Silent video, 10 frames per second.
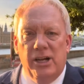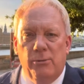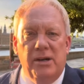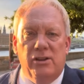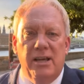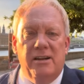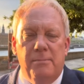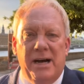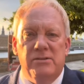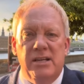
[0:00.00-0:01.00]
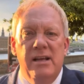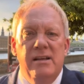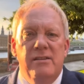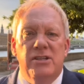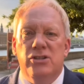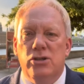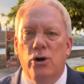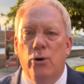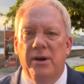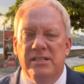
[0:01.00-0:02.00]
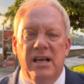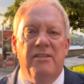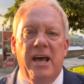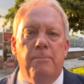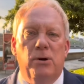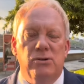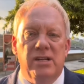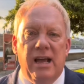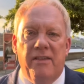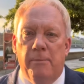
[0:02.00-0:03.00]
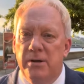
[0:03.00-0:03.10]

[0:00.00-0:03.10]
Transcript: You know, when you think about it, the stories that they put together,